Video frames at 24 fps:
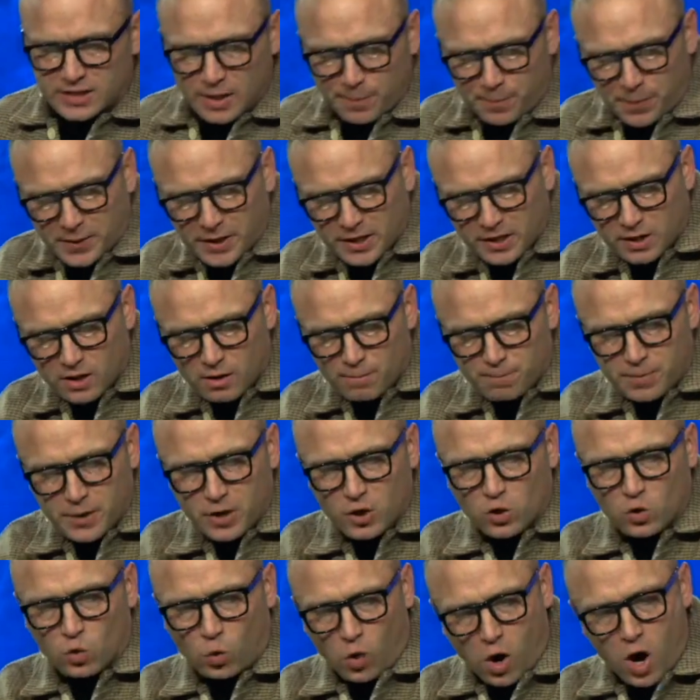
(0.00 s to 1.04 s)
dip it into the
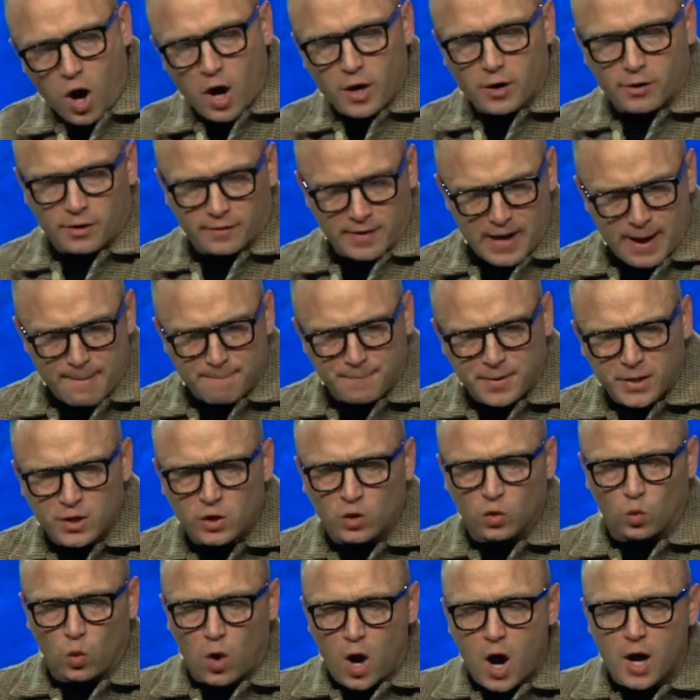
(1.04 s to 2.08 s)
bitter water, and that
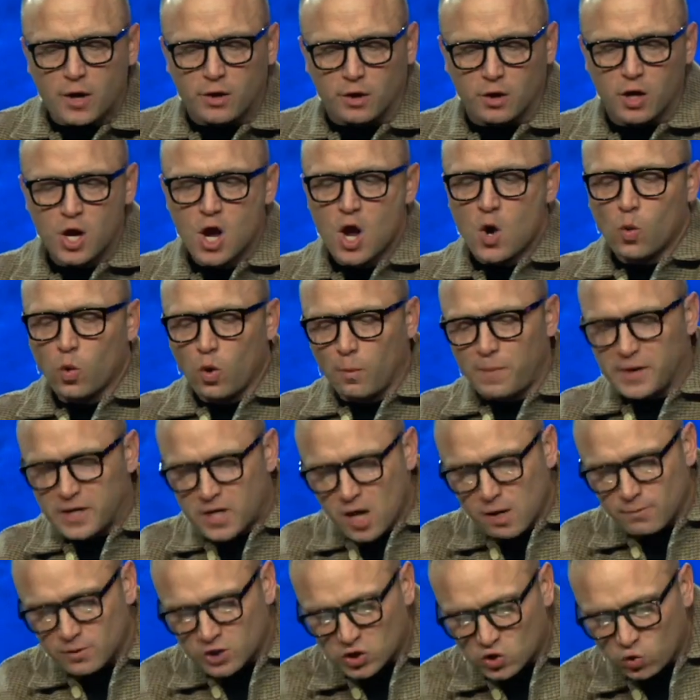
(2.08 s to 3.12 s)
bitter water will
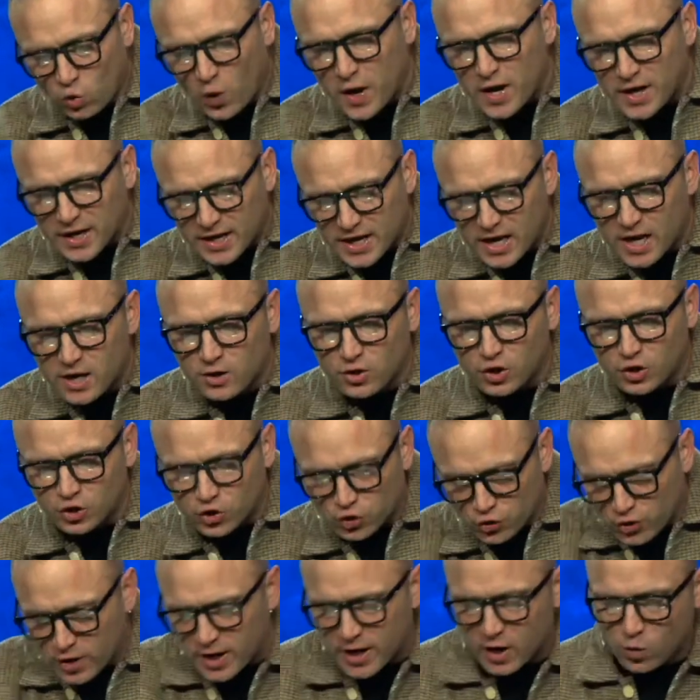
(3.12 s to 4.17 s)
become sweet again to
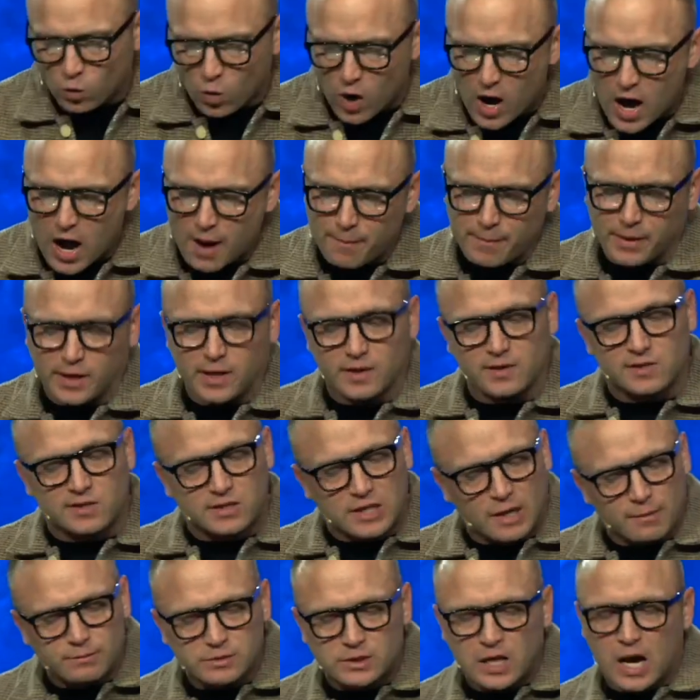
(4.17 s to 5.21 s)
drink. Why? Because
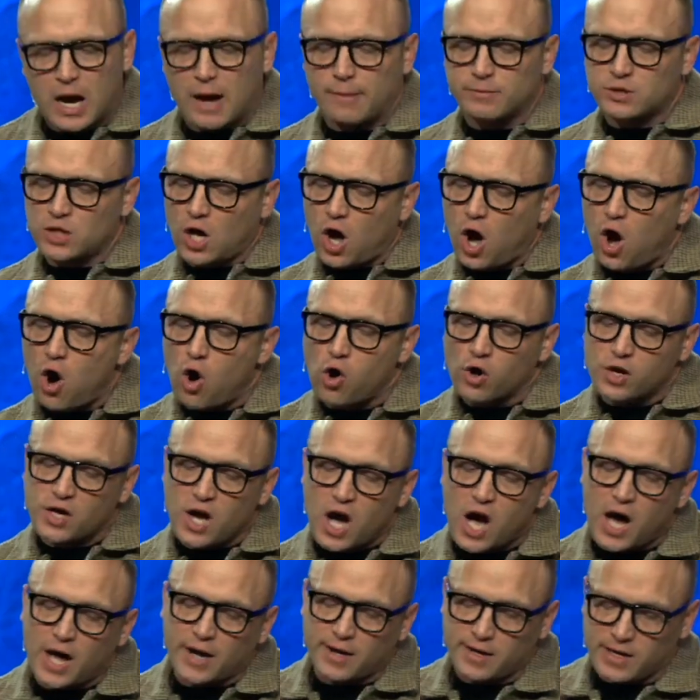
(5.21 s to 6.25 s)
sometimes all
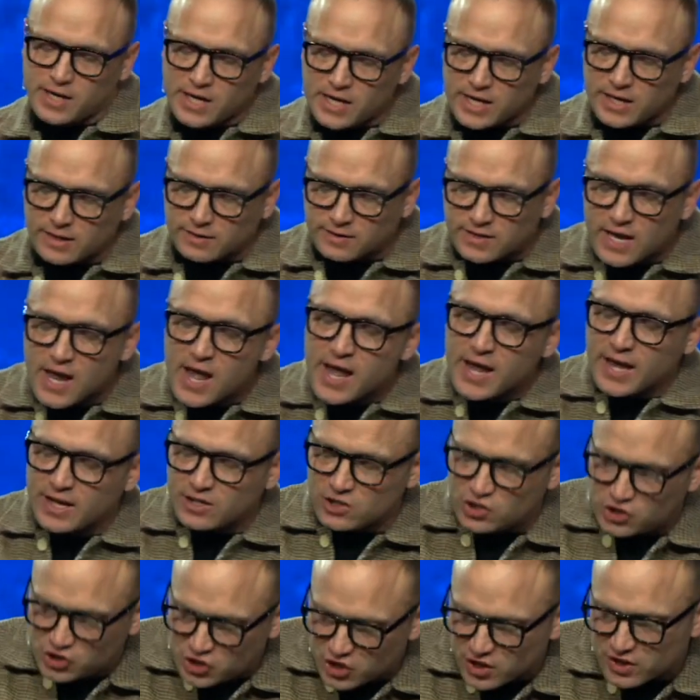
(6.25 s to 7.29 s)
God needs
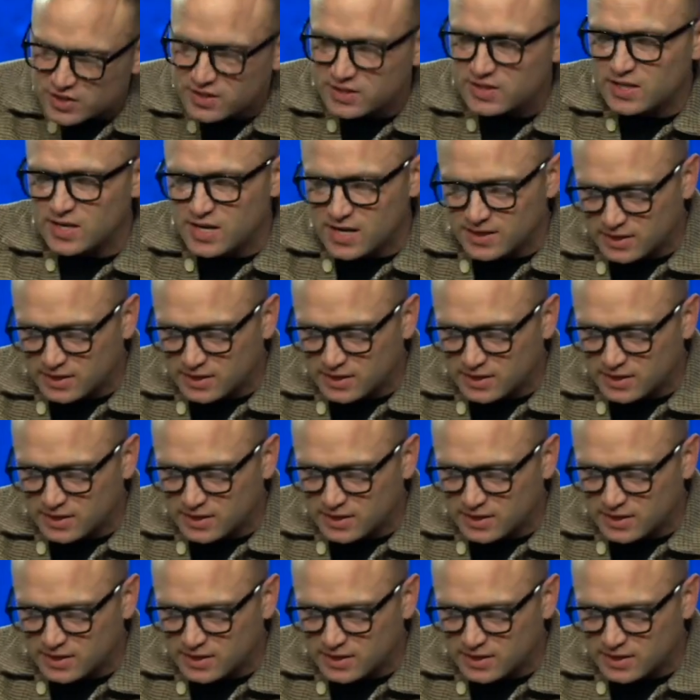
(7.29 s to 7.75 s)
is just